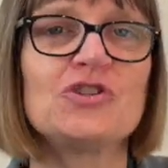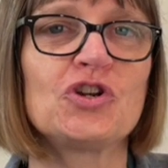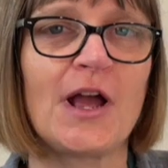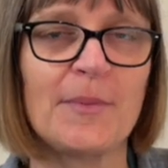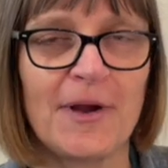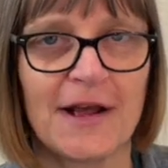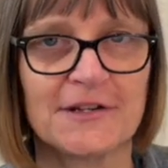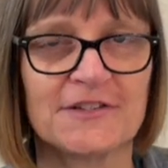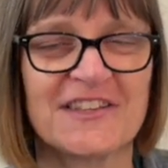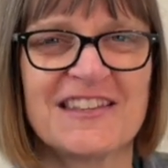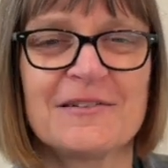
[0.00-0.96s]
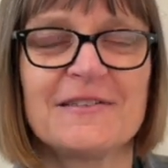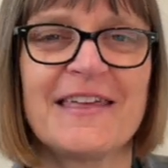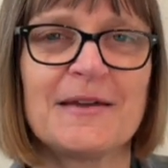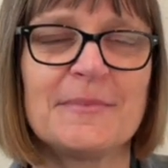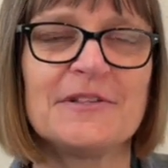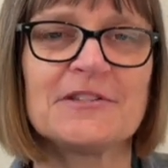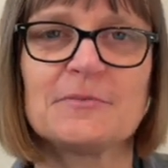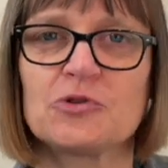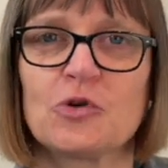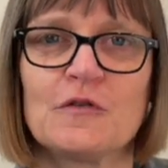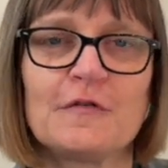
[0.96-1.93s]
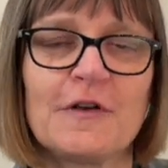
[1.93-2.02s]
try practicing them in some
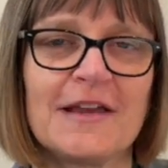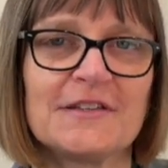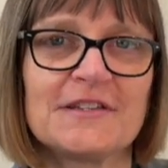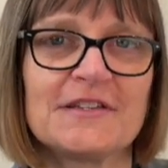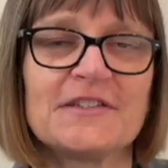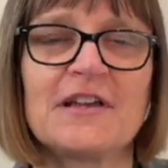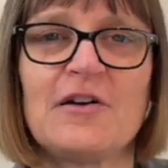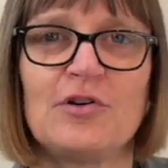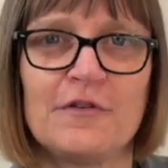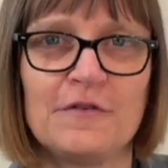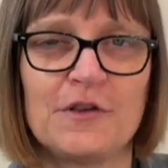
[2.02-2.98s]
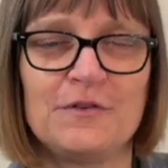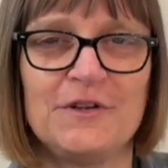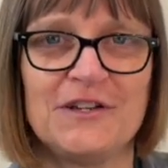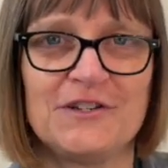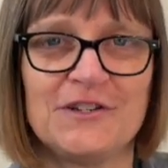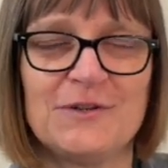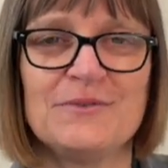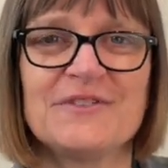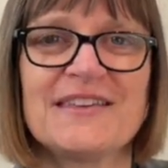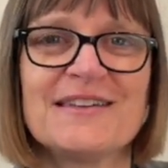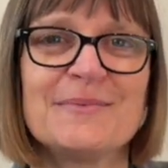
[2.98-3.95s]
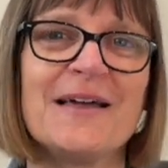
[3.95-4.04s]
short phrases, however you need to use
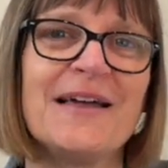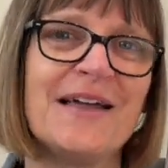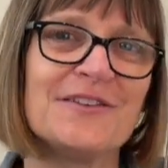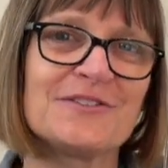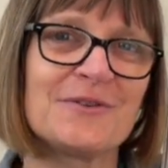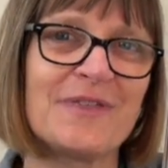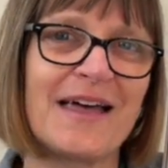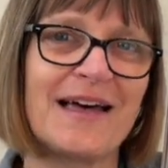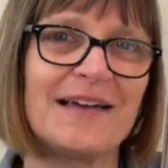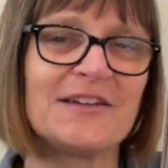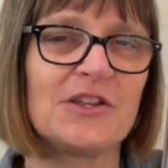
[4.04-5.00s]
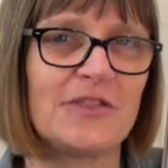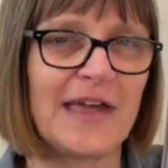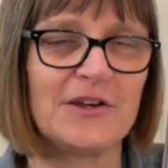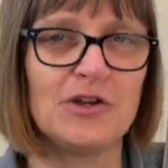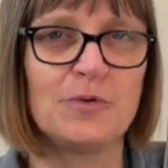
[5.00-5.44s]
them, so that that new